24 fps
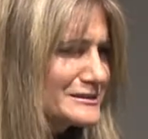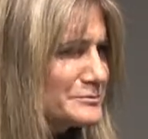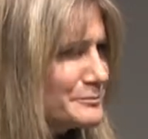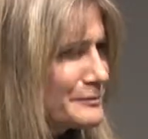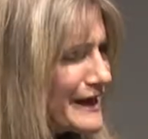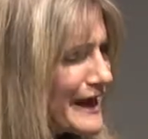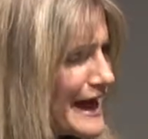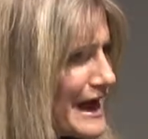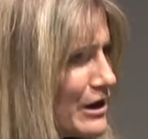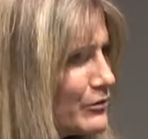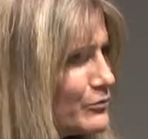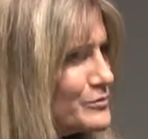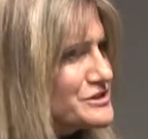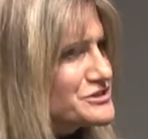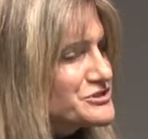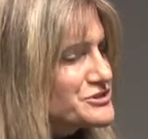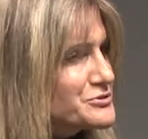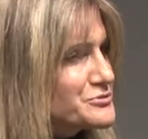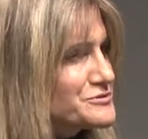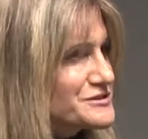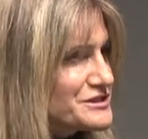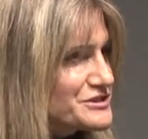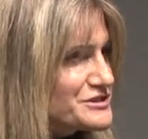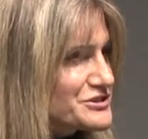But how would
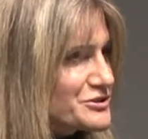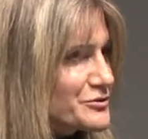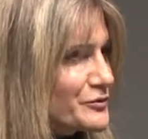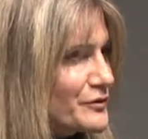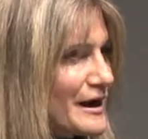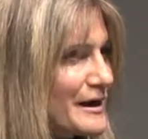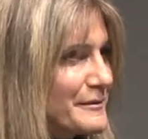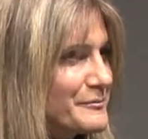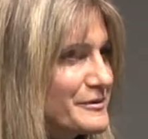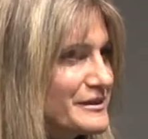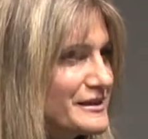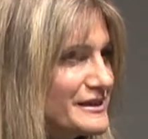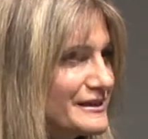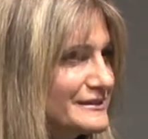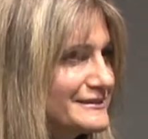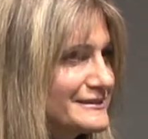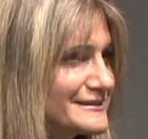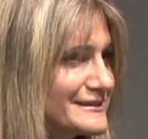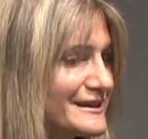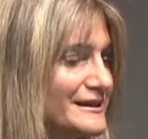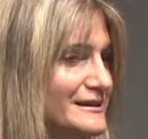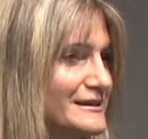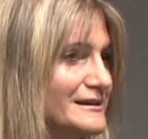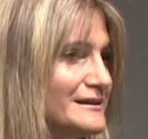you describe
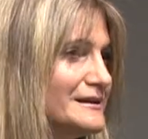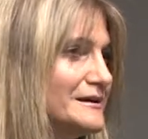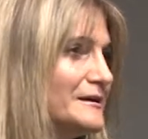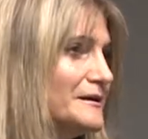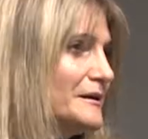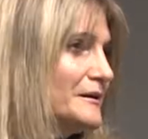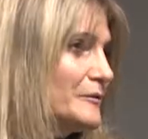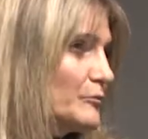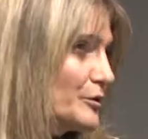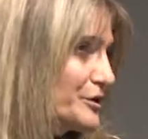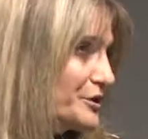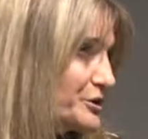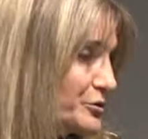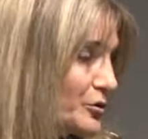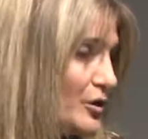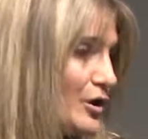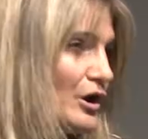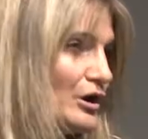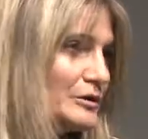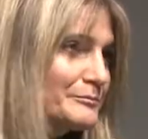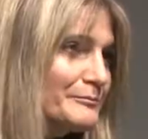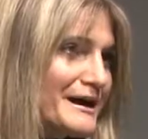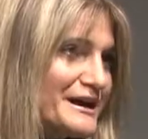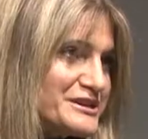these, what you
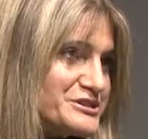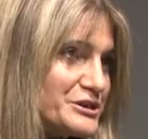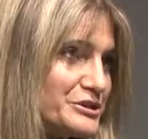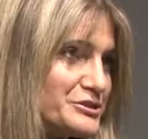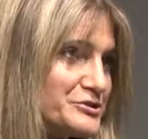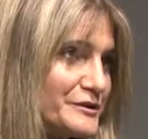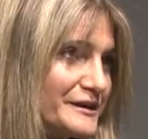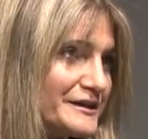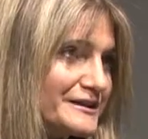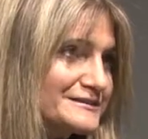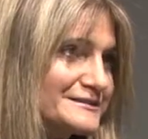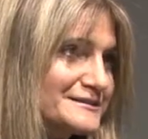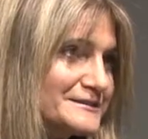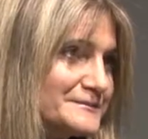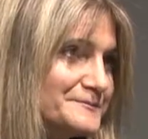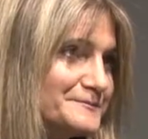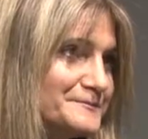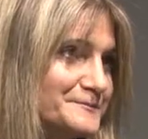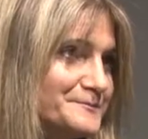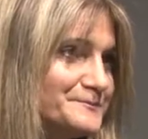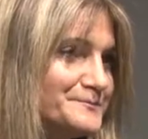called magic tricks?